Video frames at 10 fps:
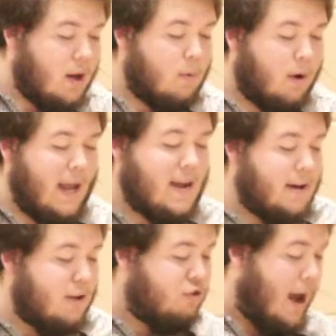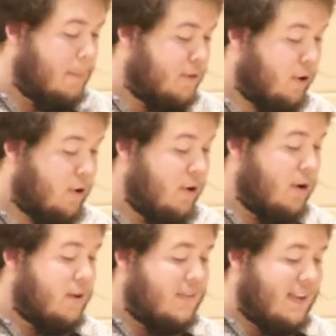we end in chapter
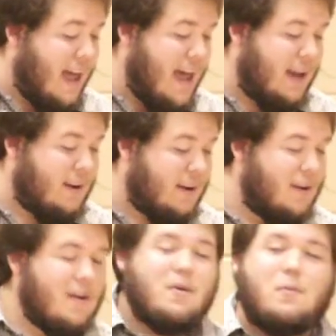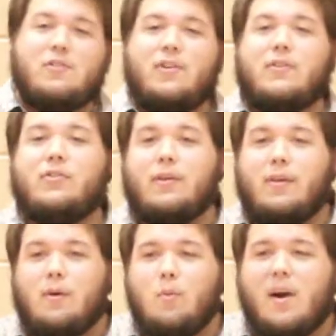10, which is
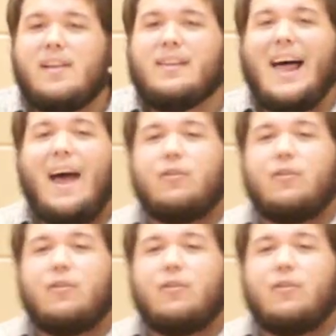one of the last